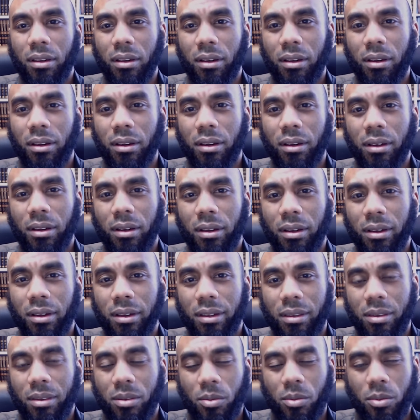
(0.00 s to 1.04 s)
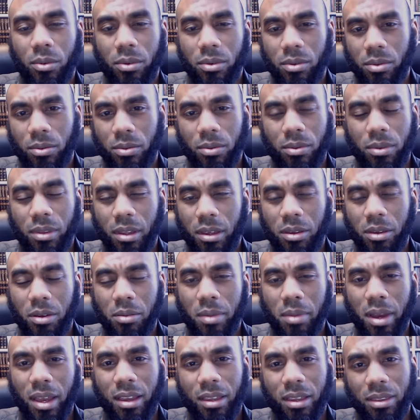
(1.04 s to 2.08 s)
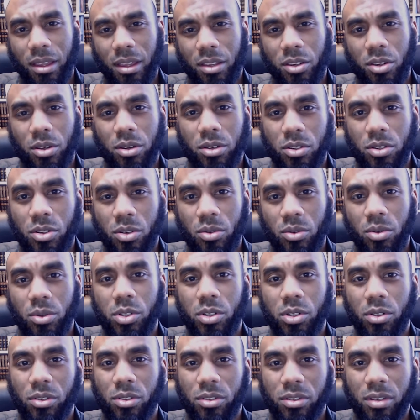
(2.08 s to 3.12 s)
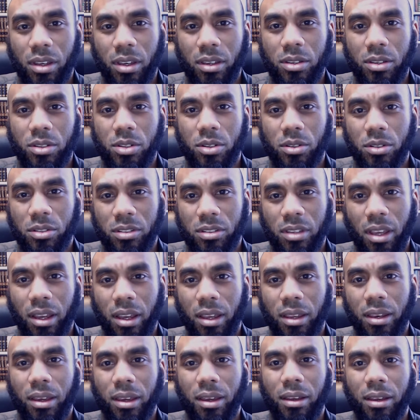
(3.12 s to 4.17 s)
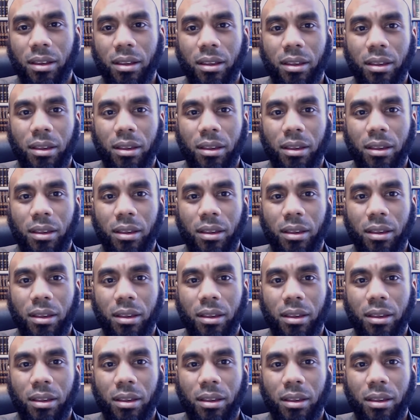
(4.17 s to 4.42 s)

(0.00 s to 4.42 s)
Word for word: uh, that you make, and then you, you just just sign it.